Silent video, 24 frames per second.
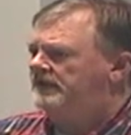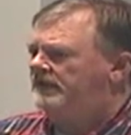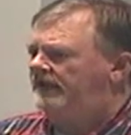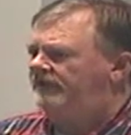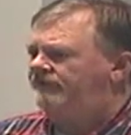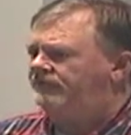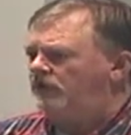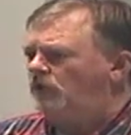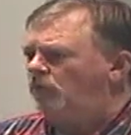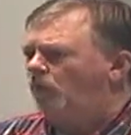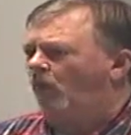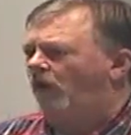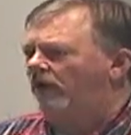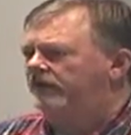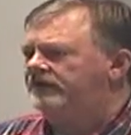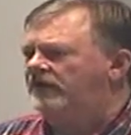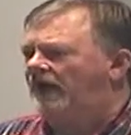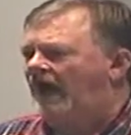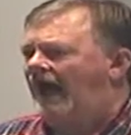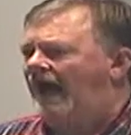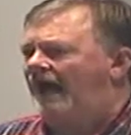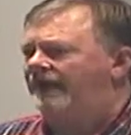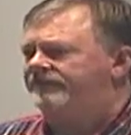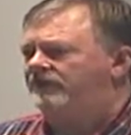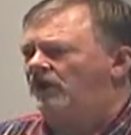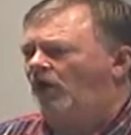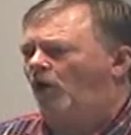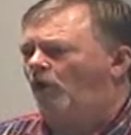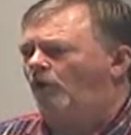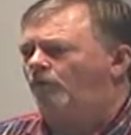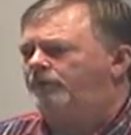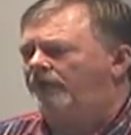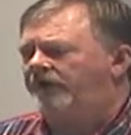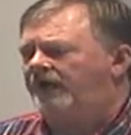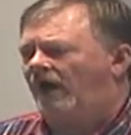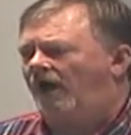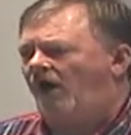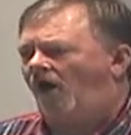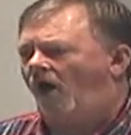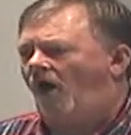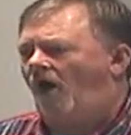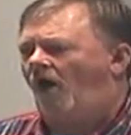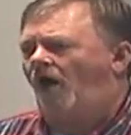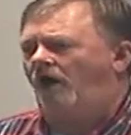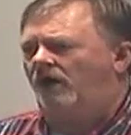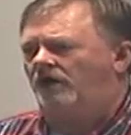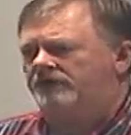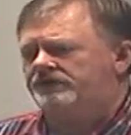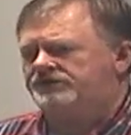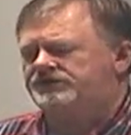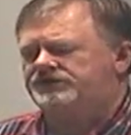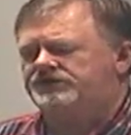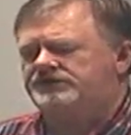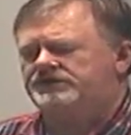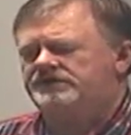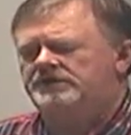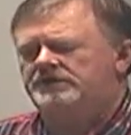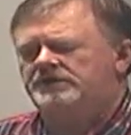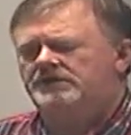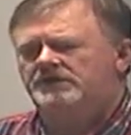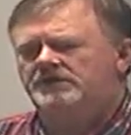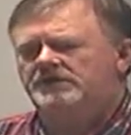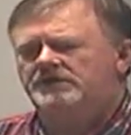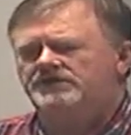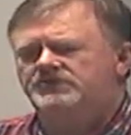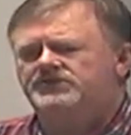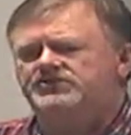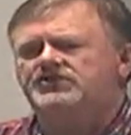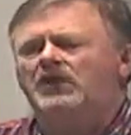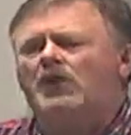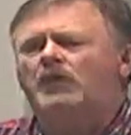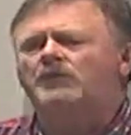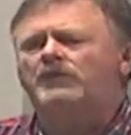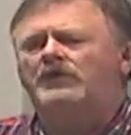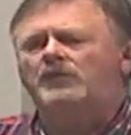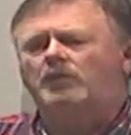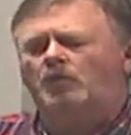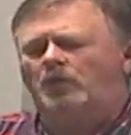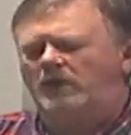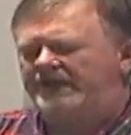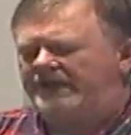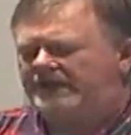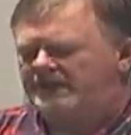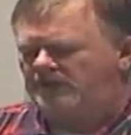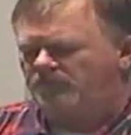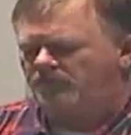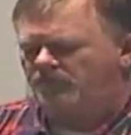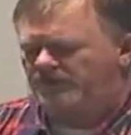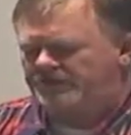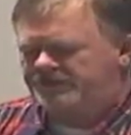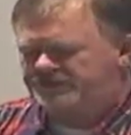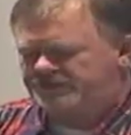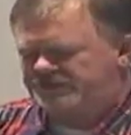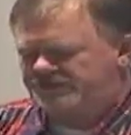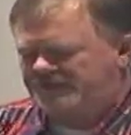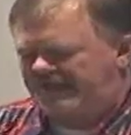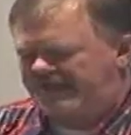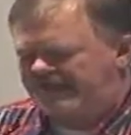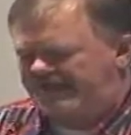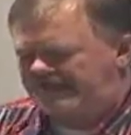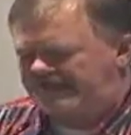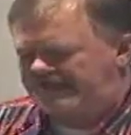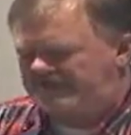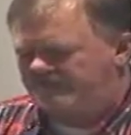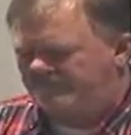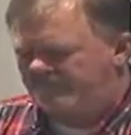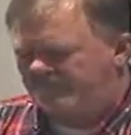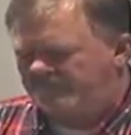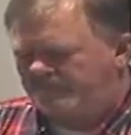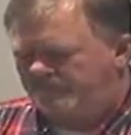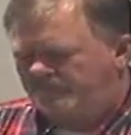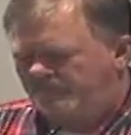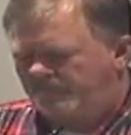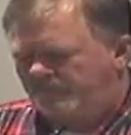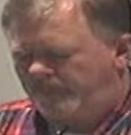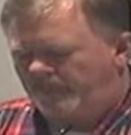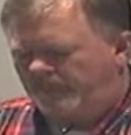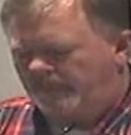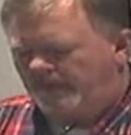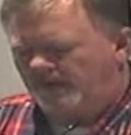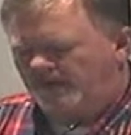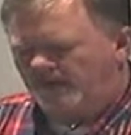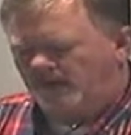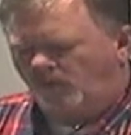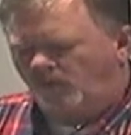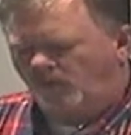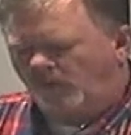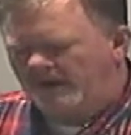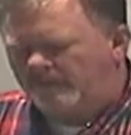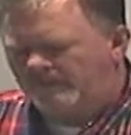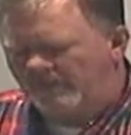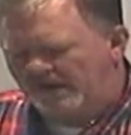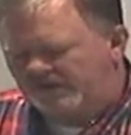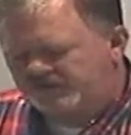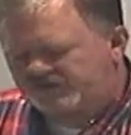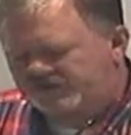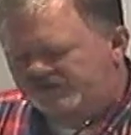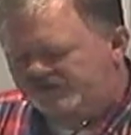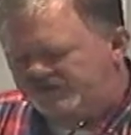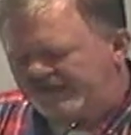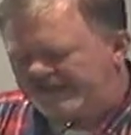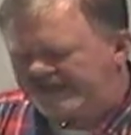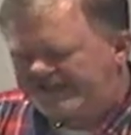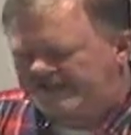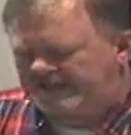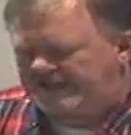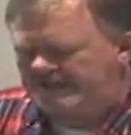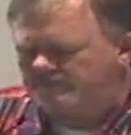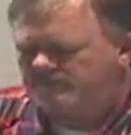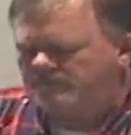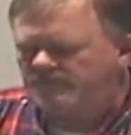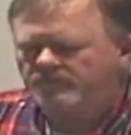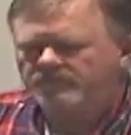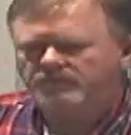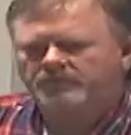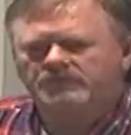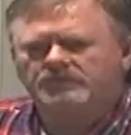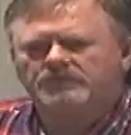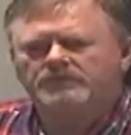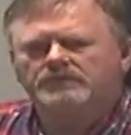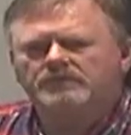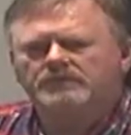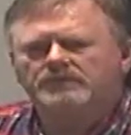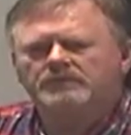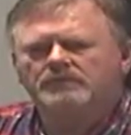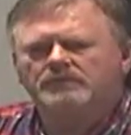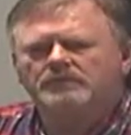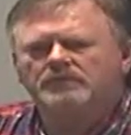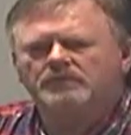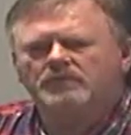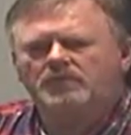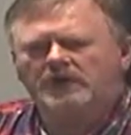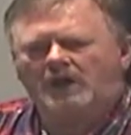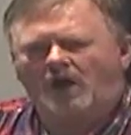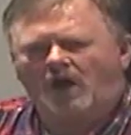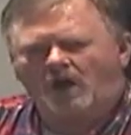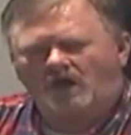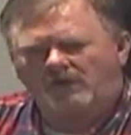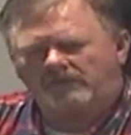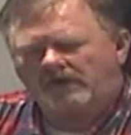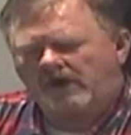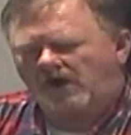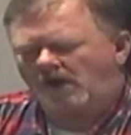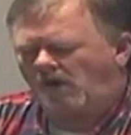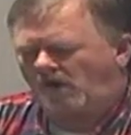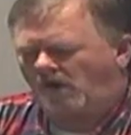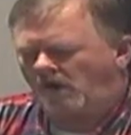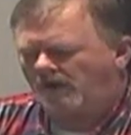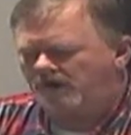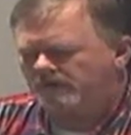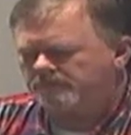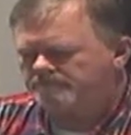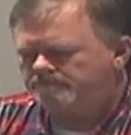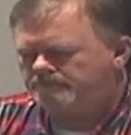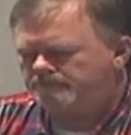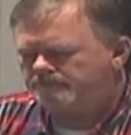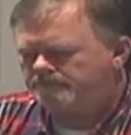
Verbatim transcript: If you want God to open our hearts so that we can receive, we must seek Him with all of our heart.